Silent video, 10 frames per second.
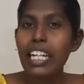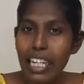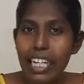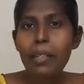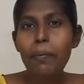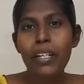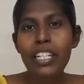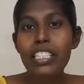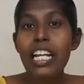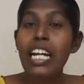It
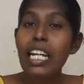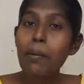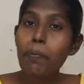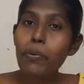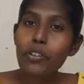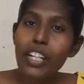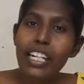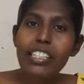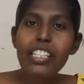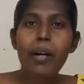means it
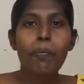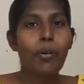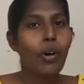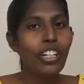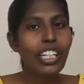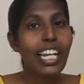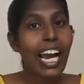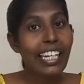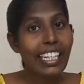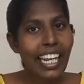protects our body
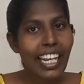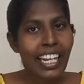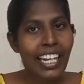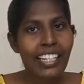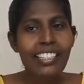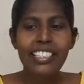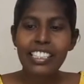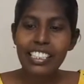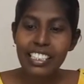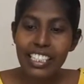
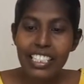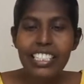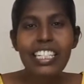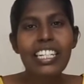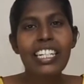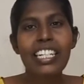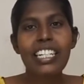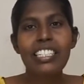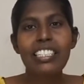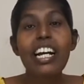against
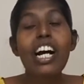disease.